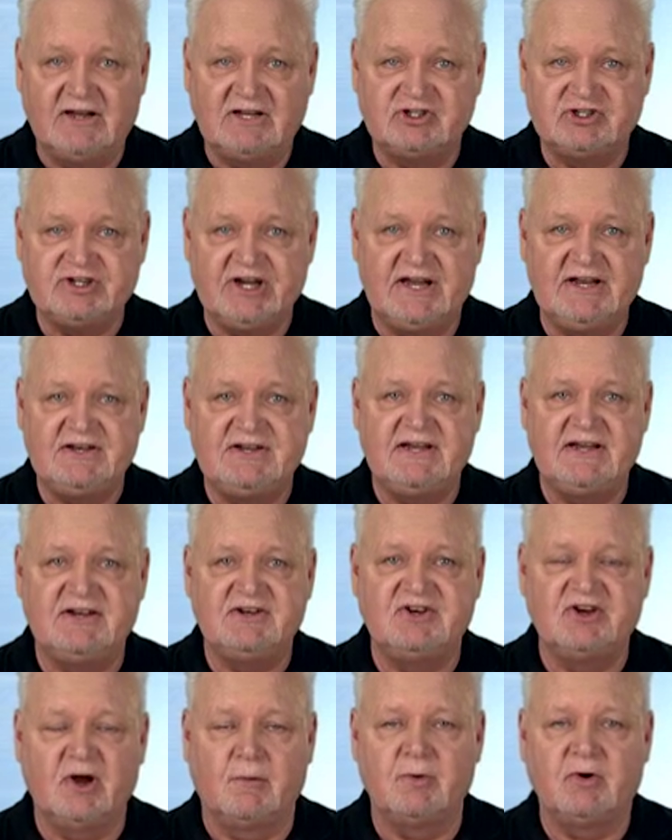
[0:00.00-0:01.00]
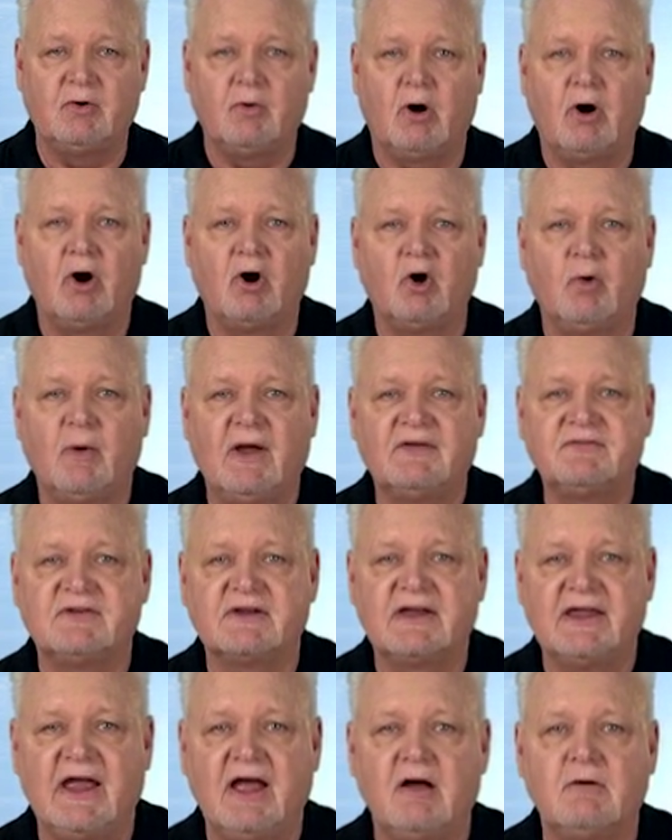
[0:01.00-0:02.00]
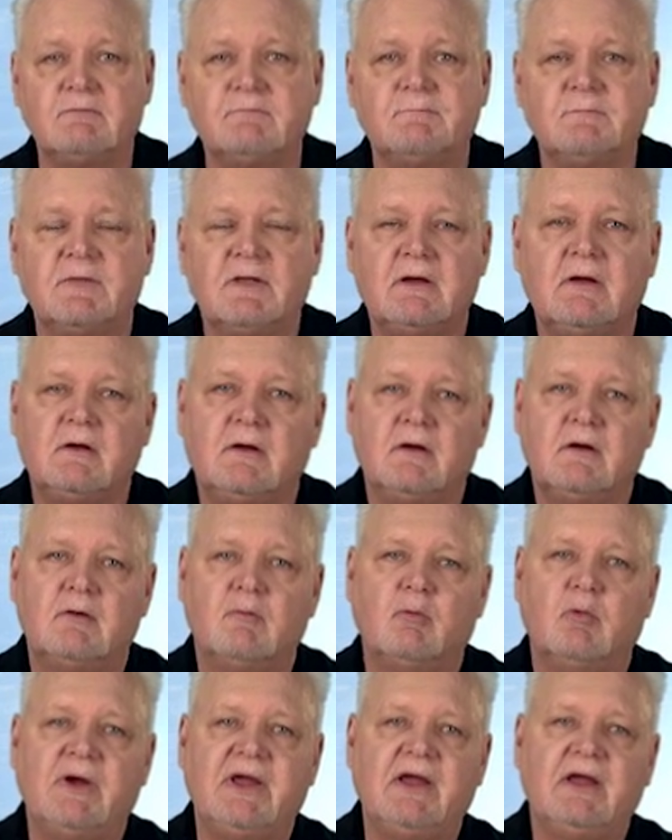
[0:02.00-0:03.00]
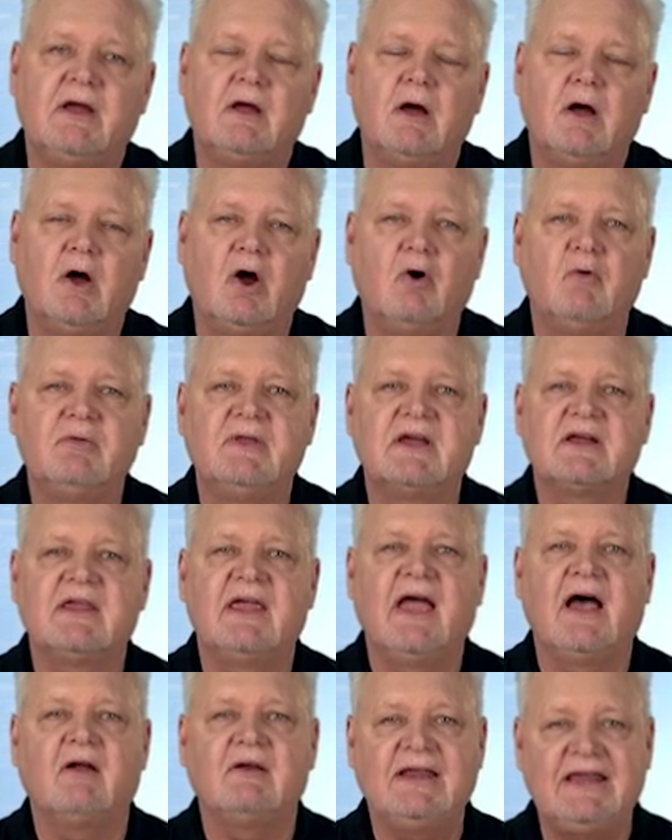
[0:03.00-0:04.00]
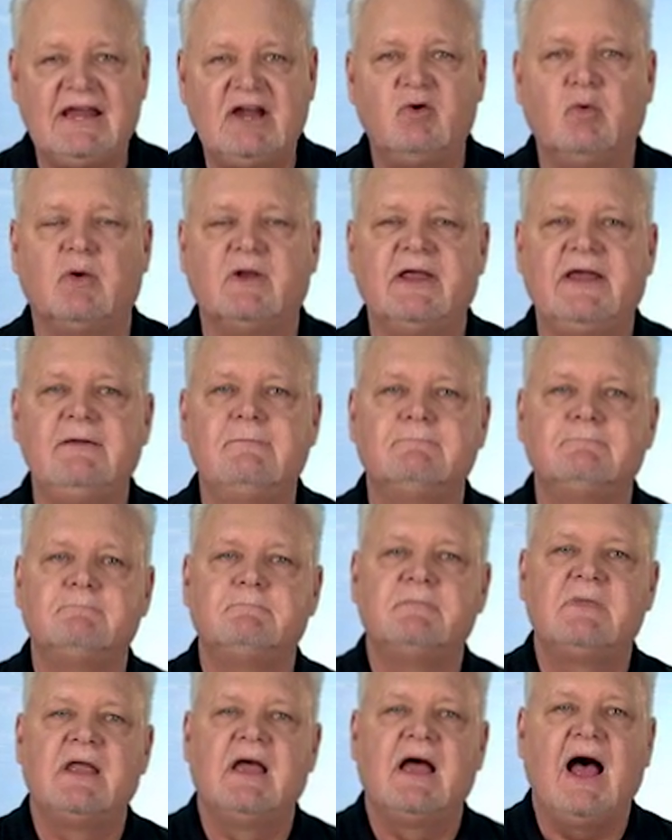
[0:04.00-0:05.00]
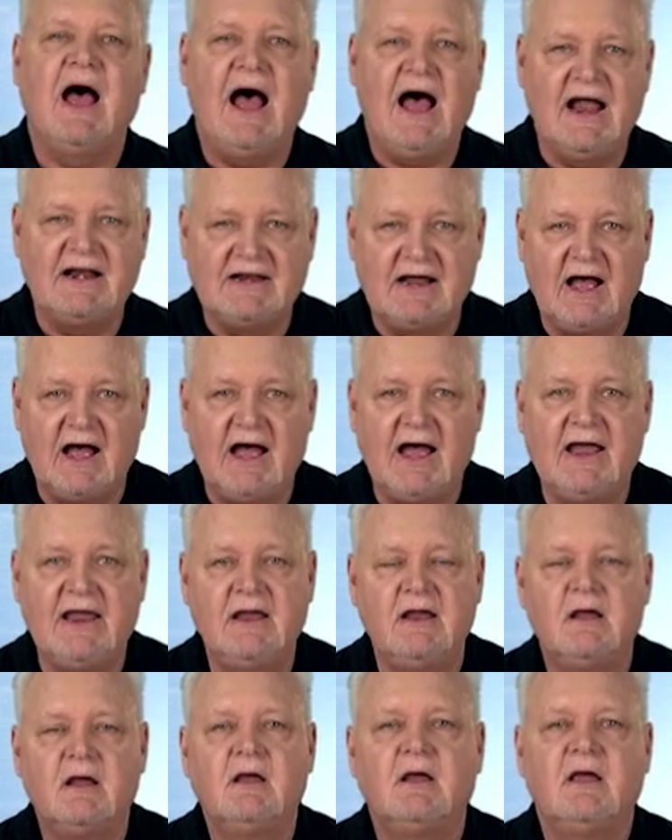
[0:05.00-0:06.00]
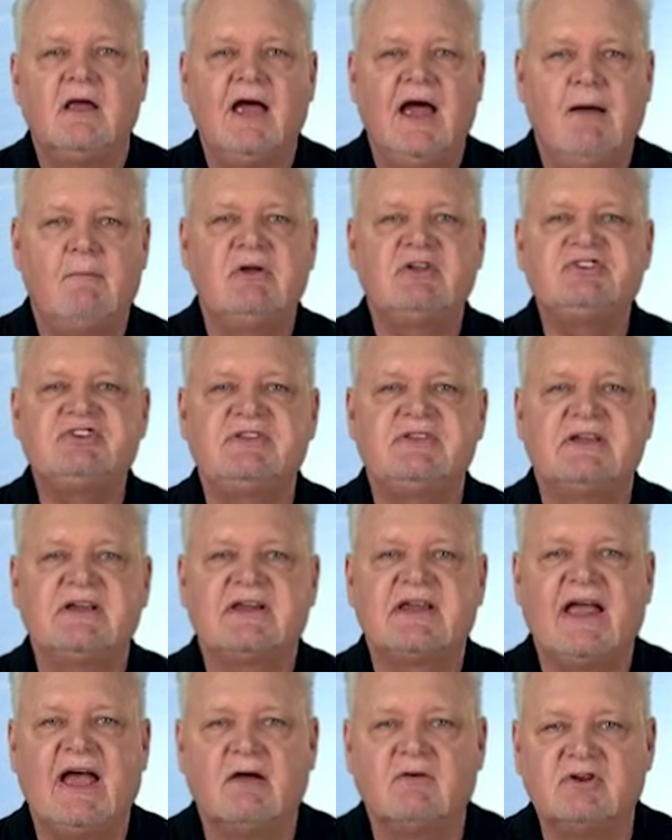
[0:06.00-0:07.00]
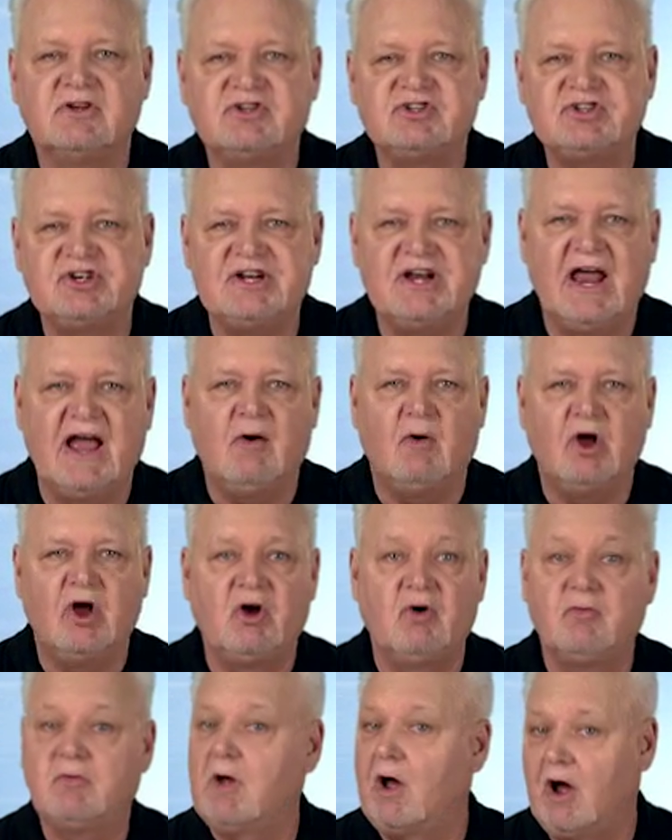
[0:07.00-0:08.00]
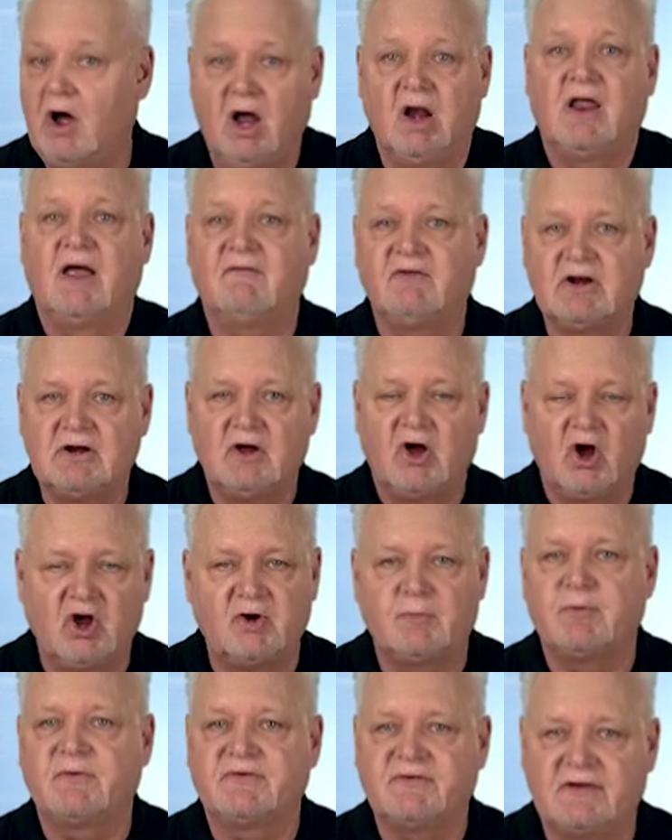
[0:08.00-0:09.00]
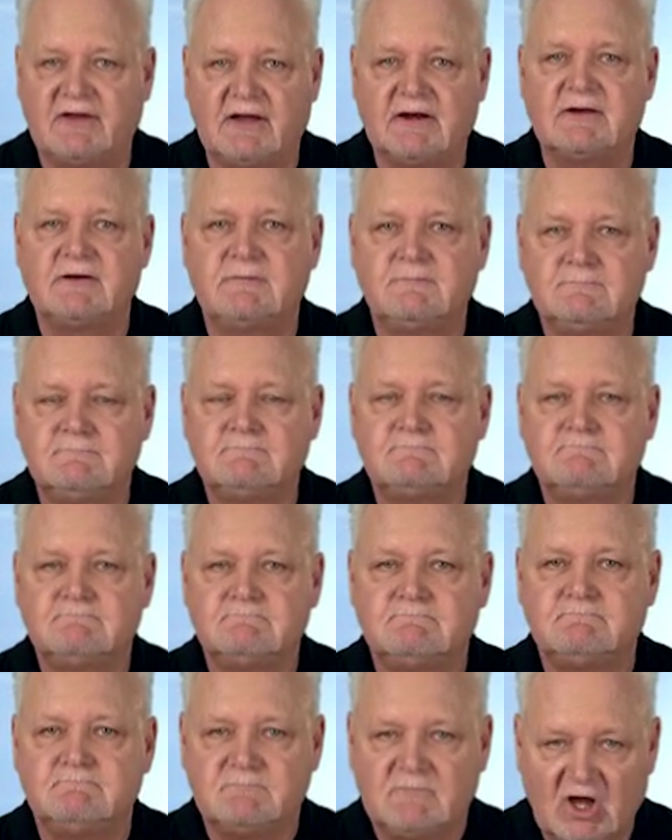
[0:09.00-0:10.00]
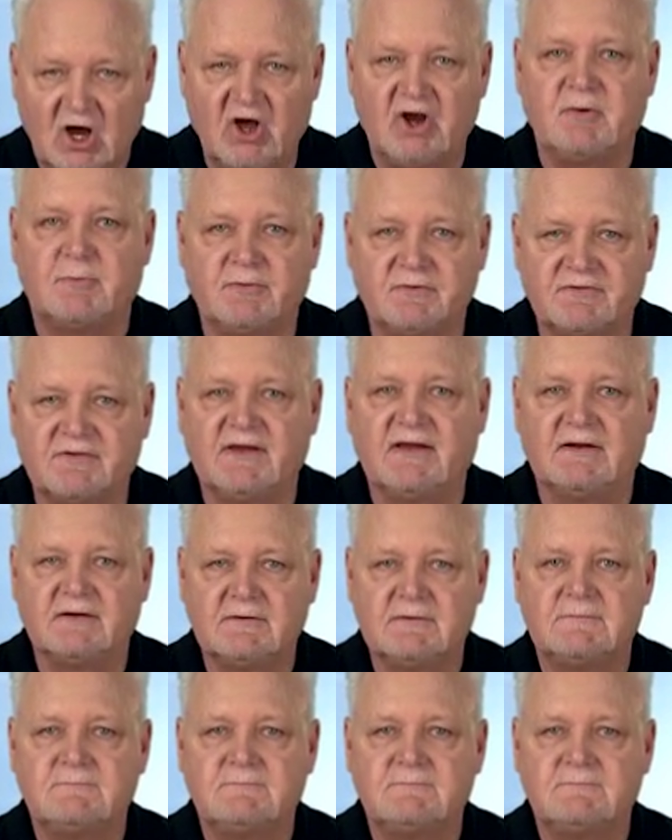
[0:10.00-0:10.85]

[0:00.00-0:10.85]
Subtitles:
a JTWROS account. We own the account equally. I die. How much of the account does she now own? All of it, 100%. 100%.